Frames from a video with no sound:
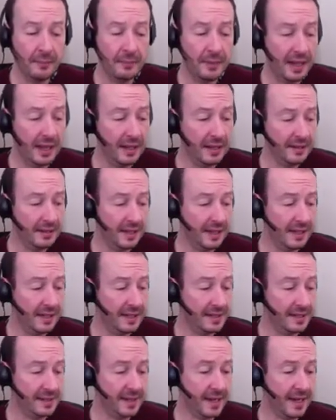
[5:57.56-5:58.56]
And in
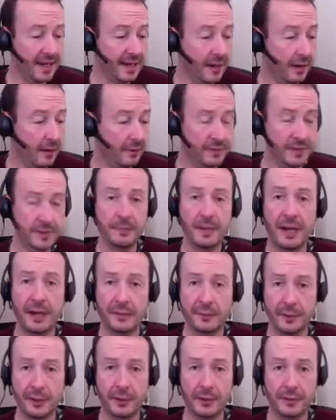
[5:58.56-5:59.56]
this day of
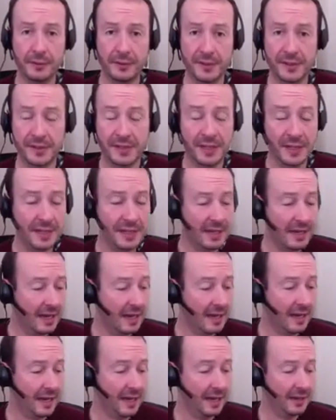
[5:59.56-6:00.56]
smartphones,
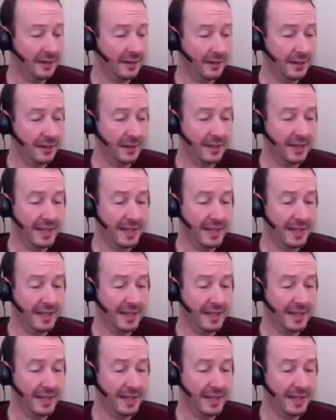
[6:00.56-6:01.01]
you can